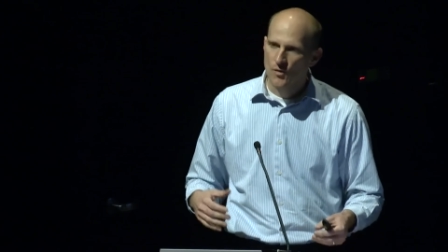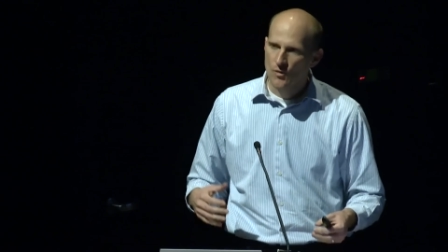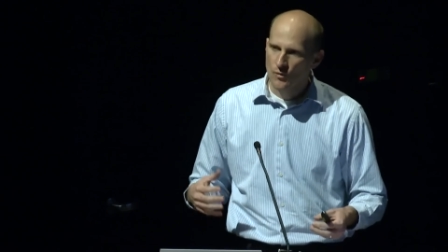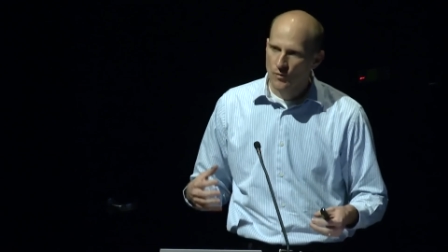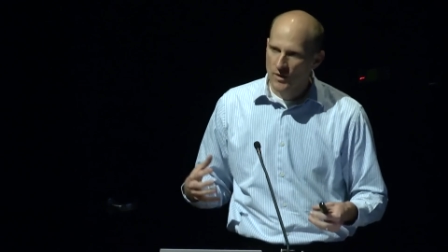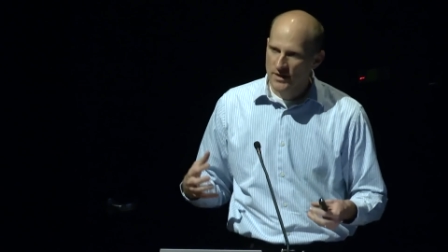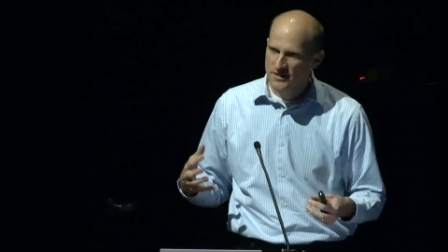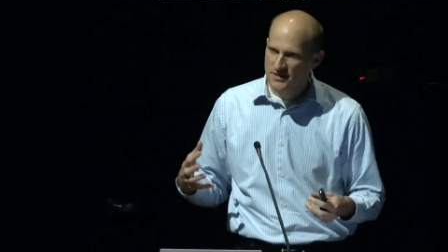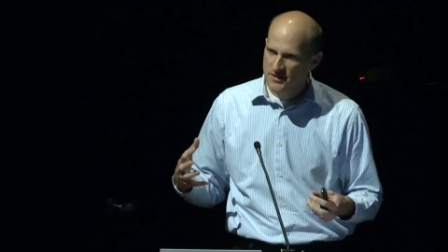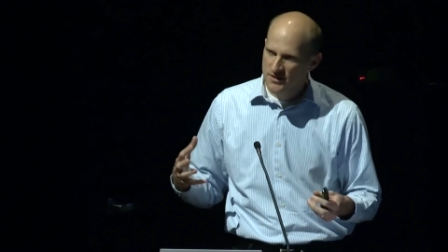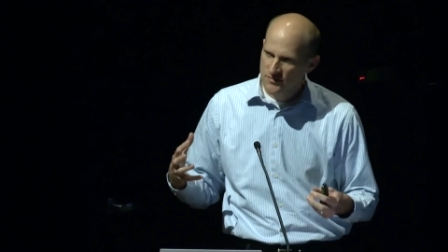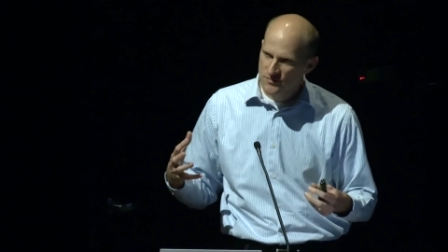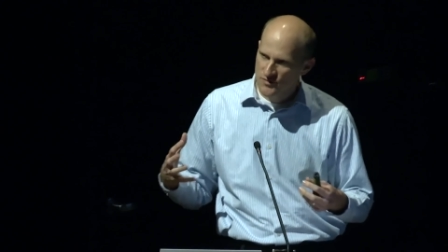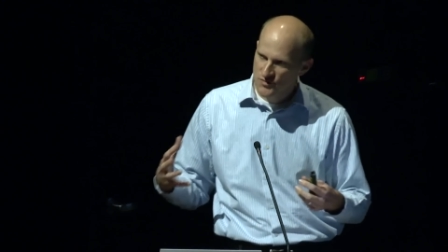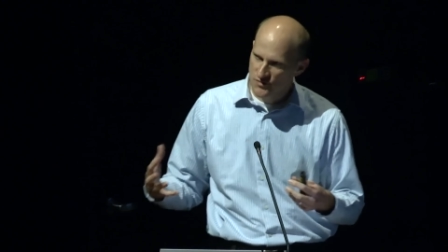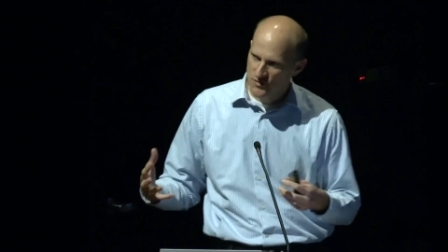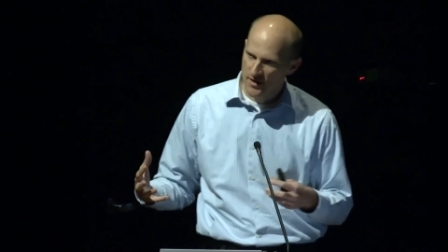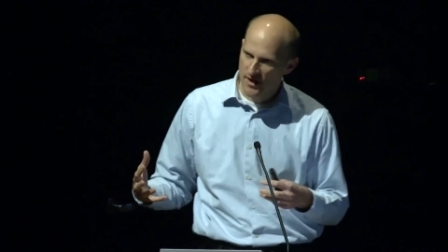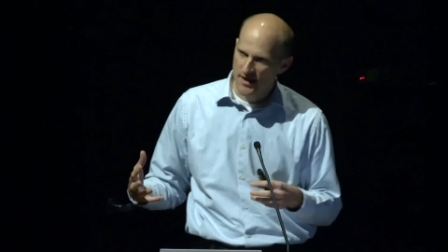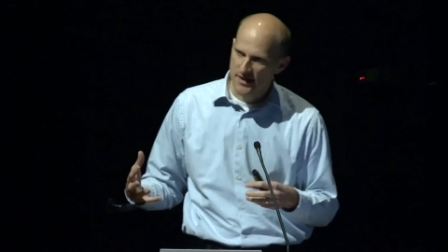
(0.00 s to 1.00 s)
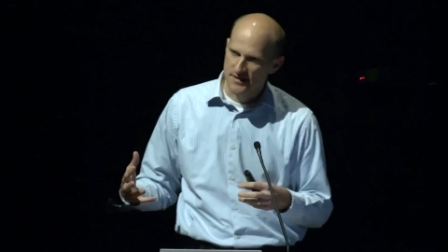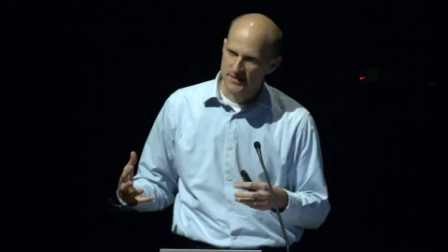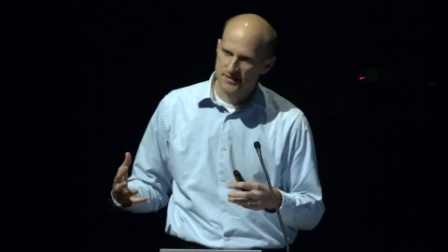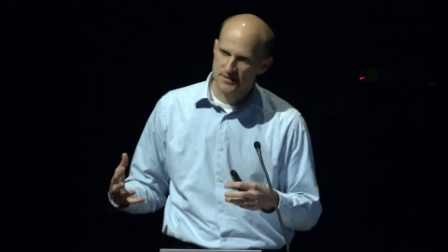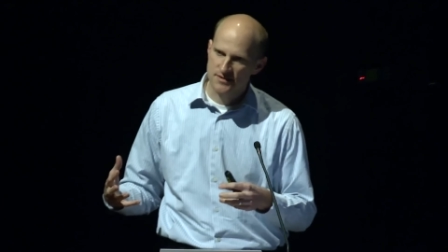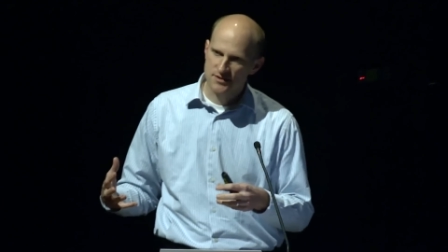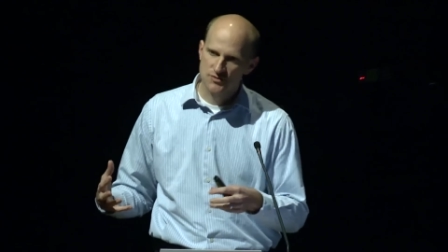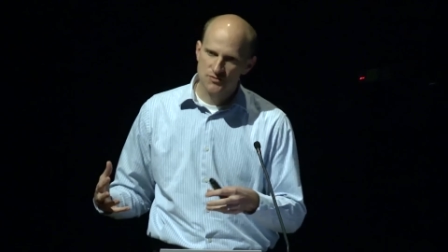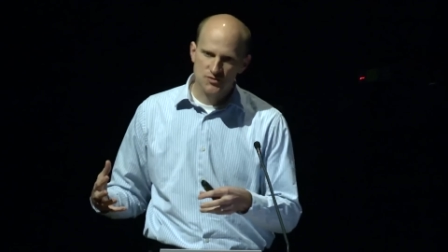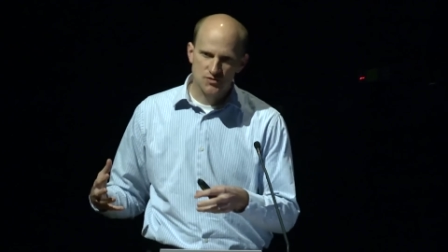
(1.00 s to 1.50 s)
What do you
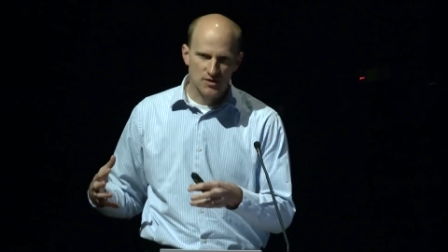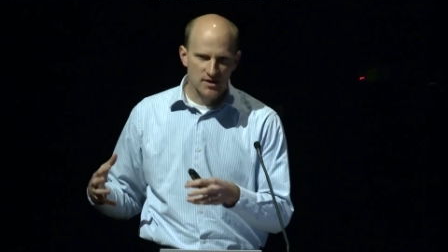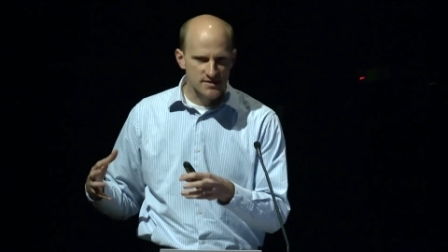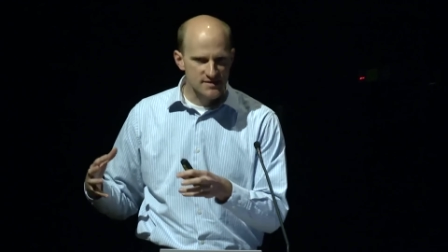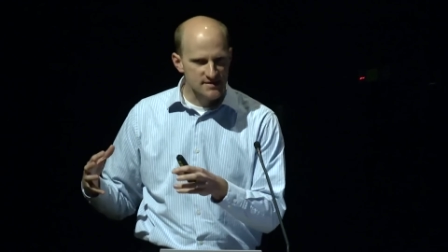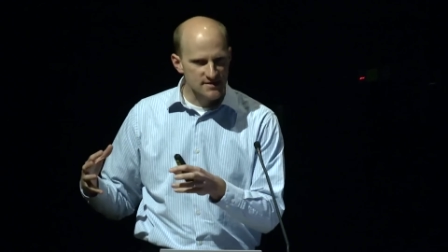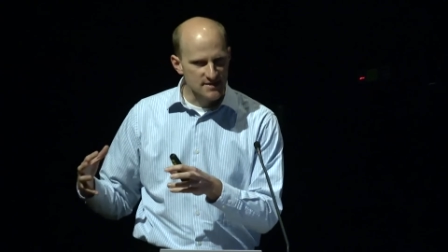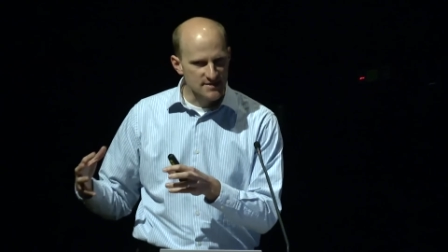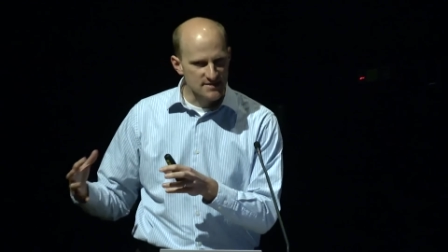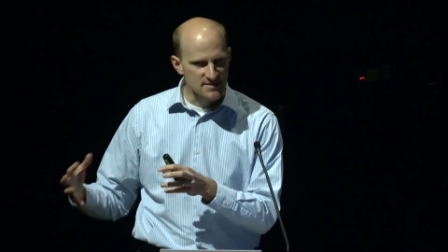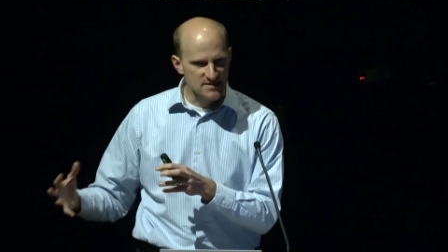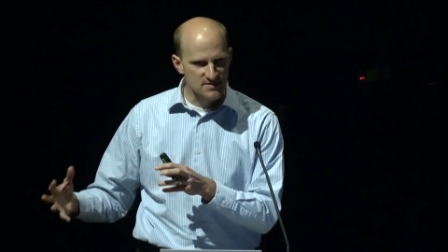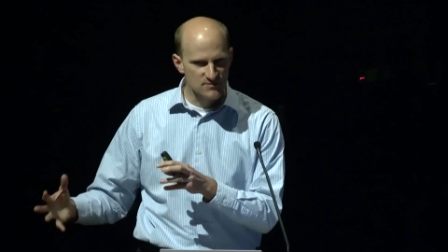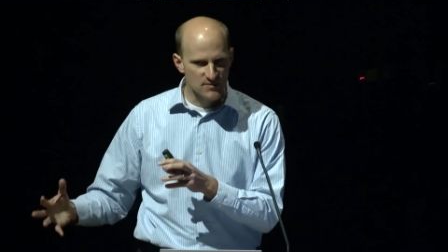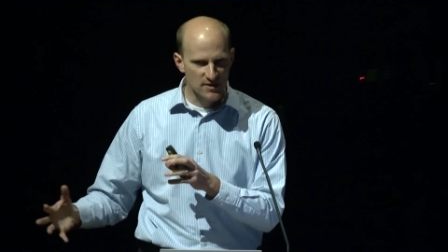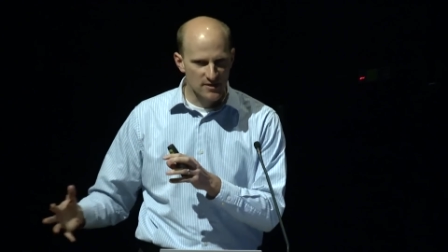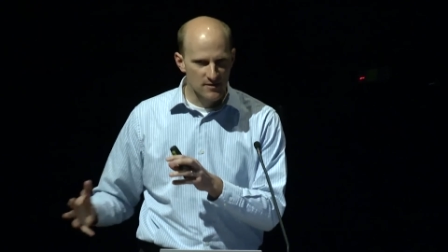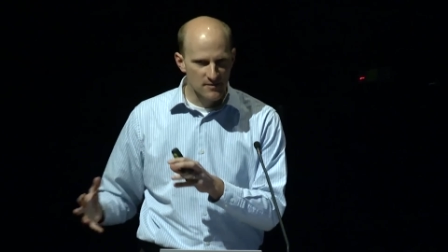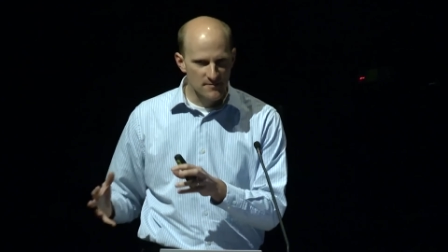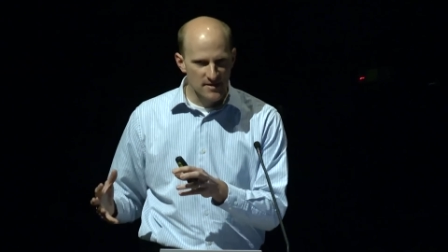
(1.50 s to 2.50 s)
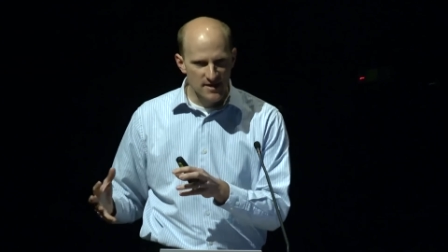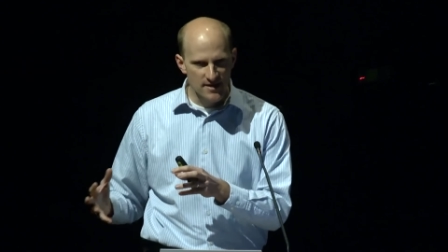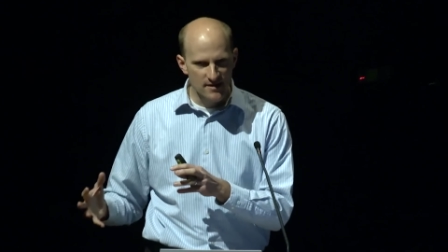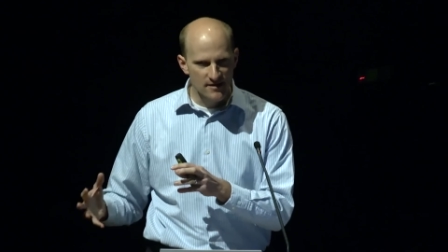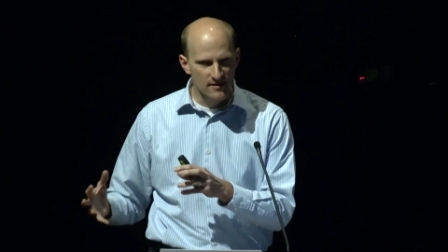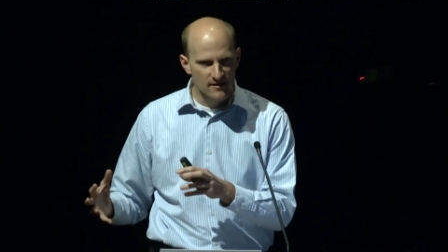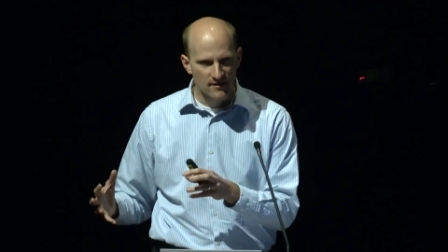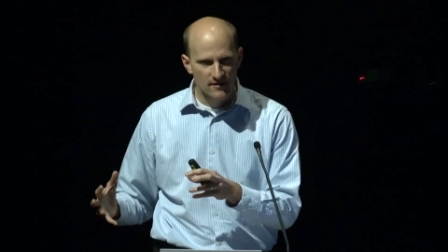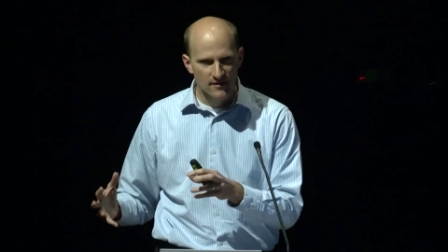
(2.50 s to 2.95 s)
trust? Do you trust the experiment?